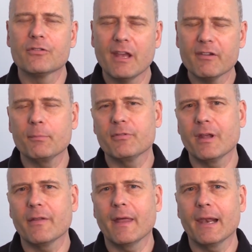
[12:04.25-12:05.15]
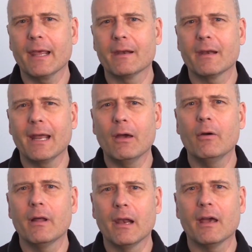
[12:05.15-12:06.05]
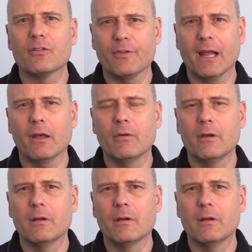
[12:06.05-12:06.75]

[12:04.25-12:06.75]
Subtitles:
70% of that land now lies fallow.